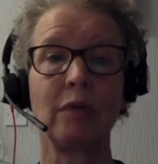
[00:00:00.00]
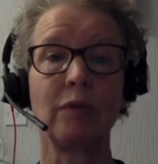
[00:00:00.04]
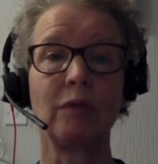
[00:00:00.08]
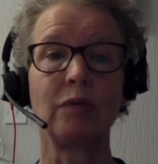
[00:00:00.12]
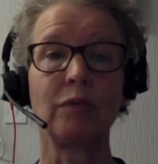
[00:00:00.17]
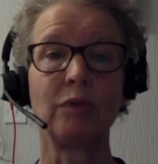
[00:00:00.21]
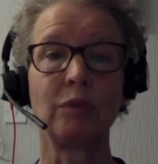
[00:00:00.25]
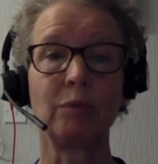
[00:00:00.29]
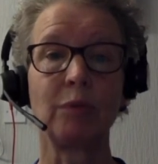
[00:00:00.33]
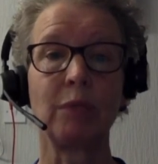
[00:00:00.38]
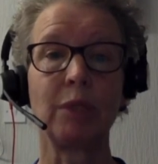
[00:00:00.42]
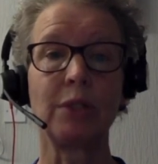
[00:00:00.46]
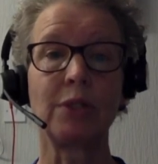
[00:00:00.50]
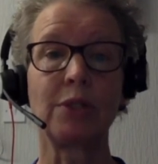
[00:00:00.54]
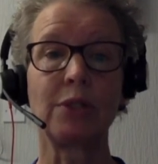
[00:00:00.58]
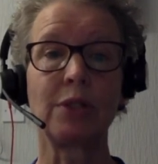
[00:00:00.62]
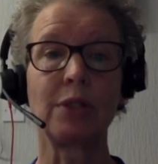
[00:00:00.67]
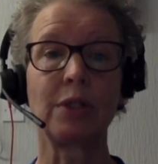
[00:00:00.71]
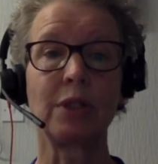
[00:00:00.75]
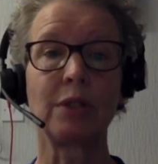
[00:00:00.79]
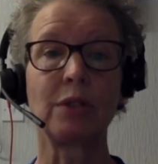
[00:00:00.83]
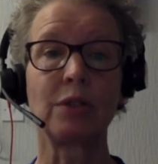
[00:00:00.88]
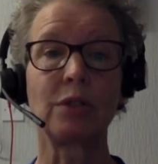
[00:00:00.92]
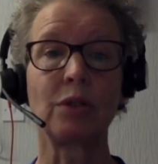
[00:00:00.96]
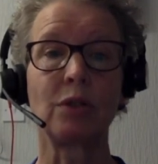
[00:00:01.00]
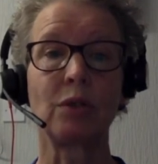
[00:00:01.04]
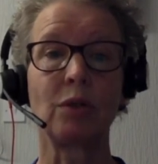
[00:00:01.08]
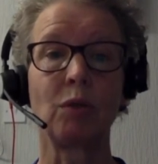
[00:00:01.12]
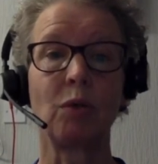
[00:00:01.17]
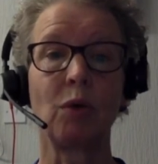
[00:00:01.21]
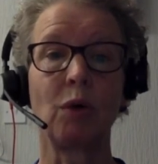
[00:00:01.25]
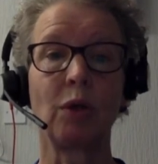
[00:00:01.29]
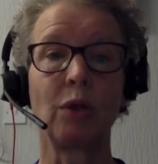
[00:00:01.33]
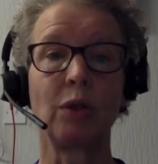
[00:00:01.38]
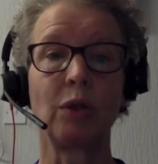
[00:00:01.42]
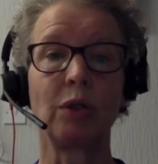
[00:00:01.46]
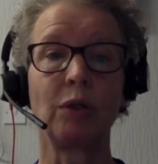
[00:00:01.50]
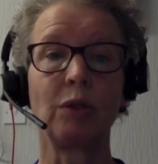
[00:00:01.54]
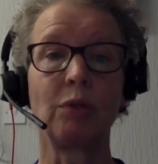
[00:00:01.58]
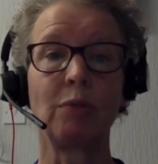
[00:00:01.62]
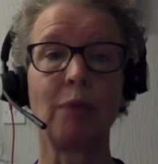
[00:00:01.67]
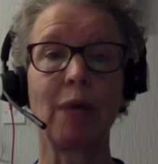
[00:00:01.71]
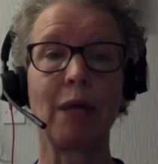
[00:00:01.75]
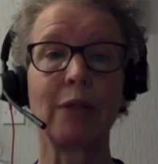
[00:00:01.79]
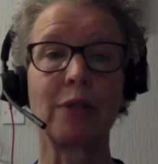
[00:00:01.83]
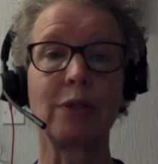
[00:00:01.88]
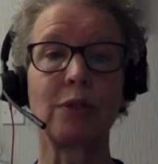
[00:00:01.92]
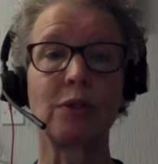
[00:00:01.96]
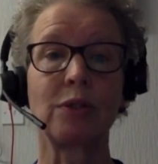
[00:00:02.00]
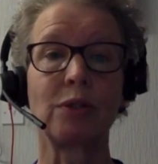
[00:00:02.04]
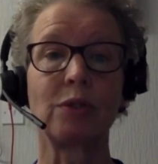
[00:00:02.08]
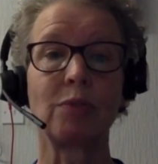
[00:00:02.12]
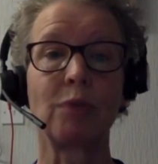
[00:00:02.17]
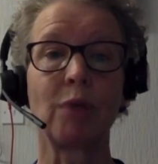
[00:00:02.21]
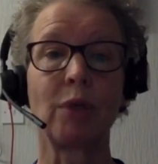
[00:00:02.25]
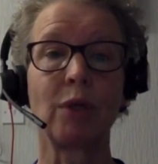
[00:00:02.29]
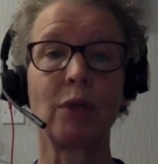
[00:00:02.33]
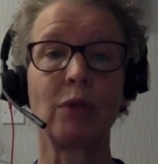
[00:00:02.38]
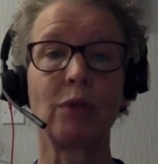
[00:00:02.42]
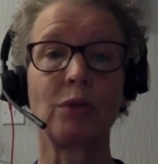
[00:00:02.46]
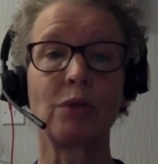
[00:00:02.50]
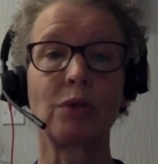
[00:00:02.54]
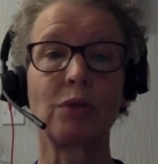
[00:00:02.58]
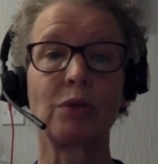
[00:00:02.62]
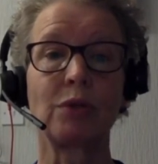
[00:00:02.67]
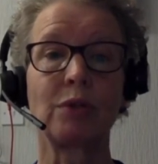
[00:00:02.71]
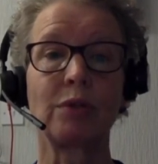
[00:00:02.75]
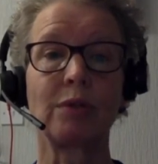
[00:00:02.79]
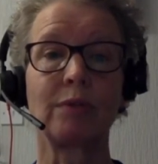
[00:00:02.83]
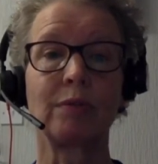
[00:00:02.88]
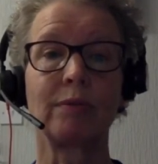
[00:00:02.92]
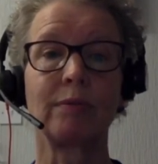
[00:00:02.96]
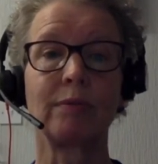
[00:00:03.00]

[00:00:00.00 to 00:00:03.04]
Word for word: from listening to the one who matters most.